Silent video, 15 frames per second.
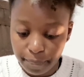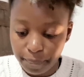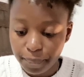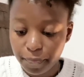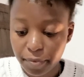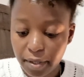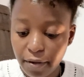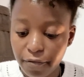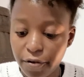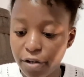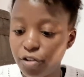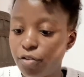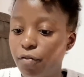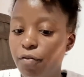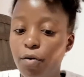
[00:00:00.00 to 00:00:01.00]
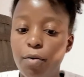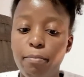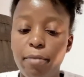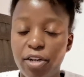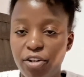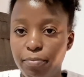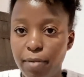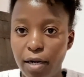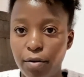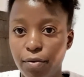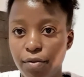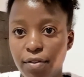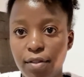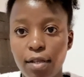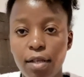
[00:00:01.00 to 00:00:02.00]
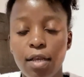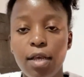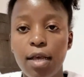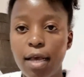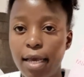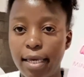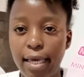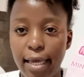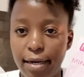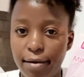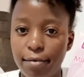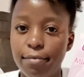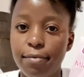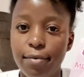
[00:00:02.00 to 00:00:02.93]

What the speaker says: First of all, marshmallows. Again,